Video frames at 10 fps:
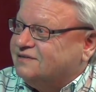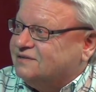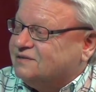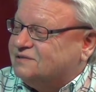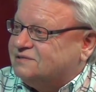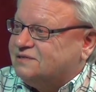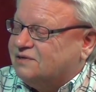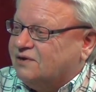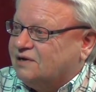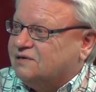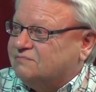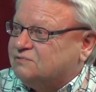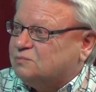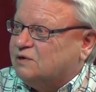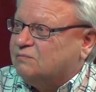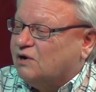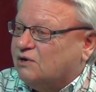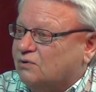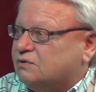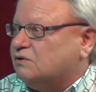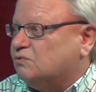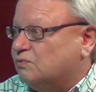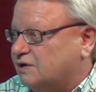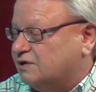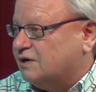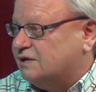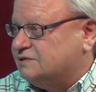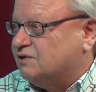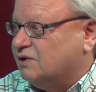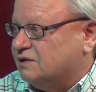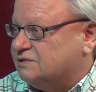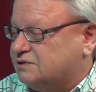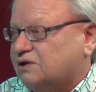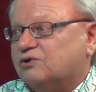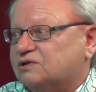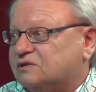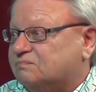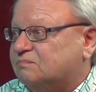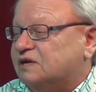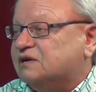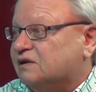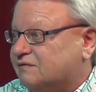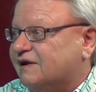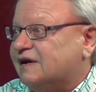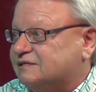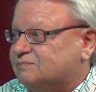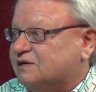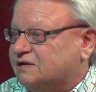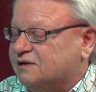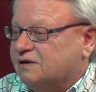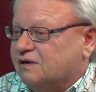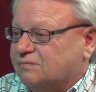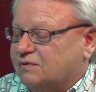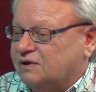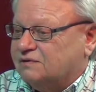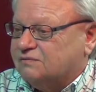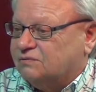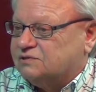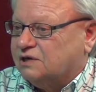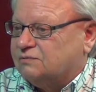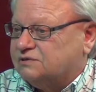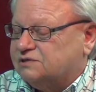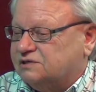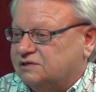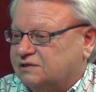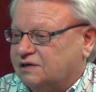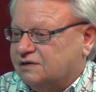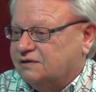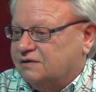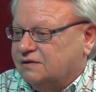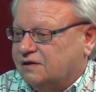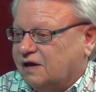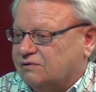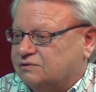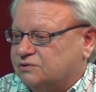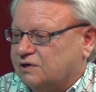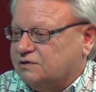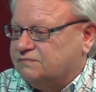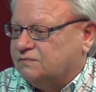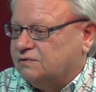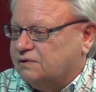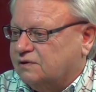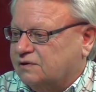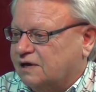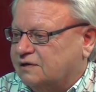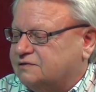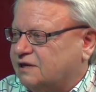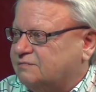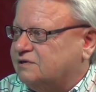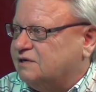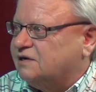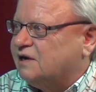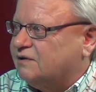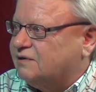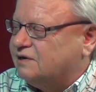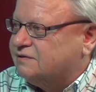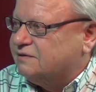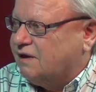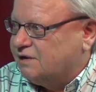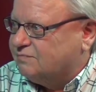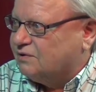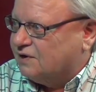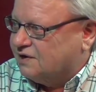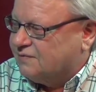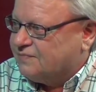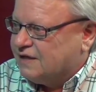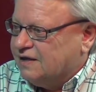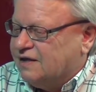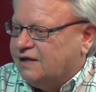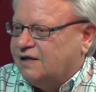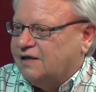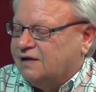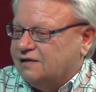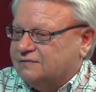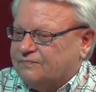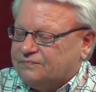'Cause, you know, I didn't spend my whole career as an artist, a good deal it has been, but of course I was the gallery director for the Alice Sabatini Gallery at the library. Absolutely. And